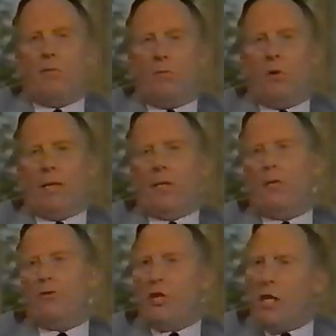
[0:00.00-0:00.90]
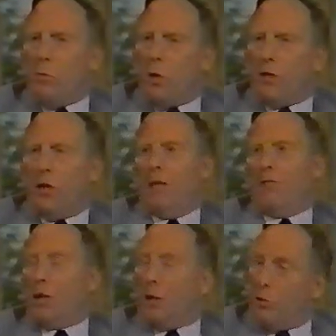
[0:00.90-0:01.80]
right, on day one,
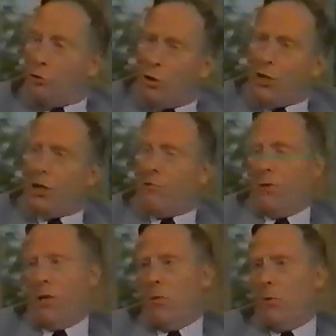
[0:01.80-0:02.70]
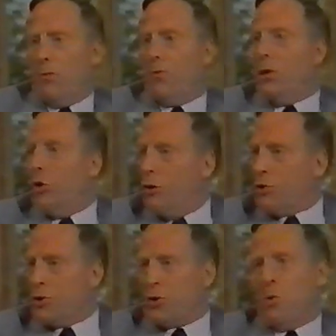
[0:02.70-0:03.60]
if I can go long enough without one, the urge
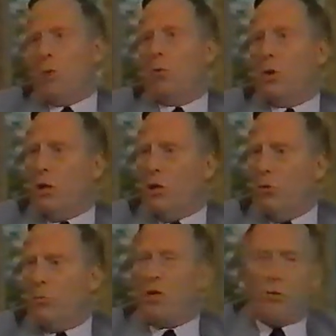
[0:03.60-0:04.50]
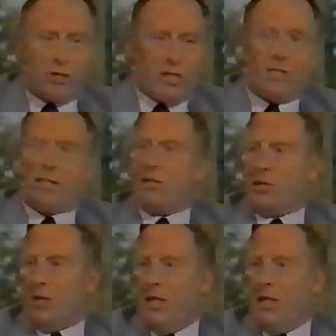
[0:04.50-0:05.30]
to smoke will go. But of course it doesn't.